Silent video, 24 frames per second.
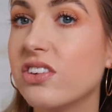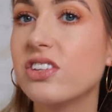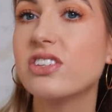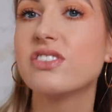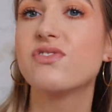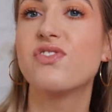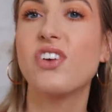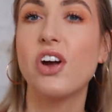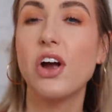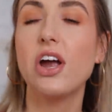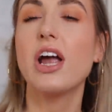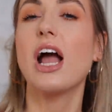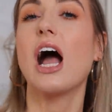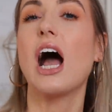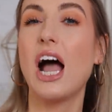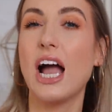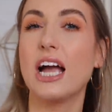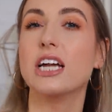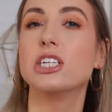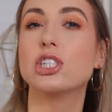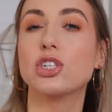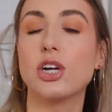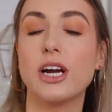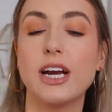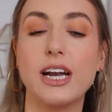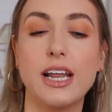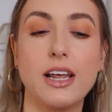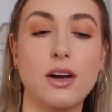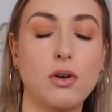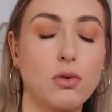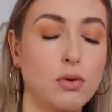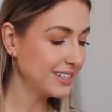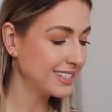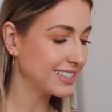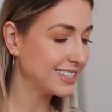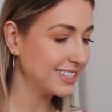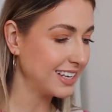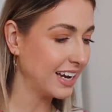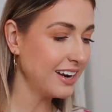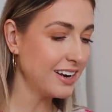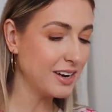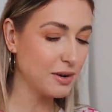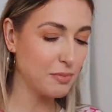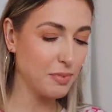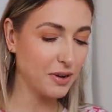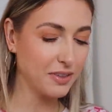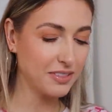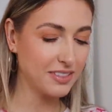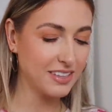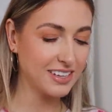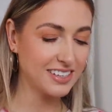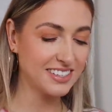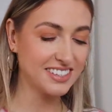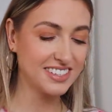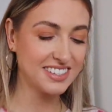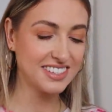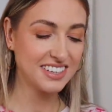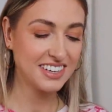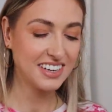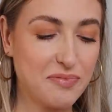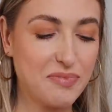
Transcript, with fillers: Feels very hydrated. Excited about this,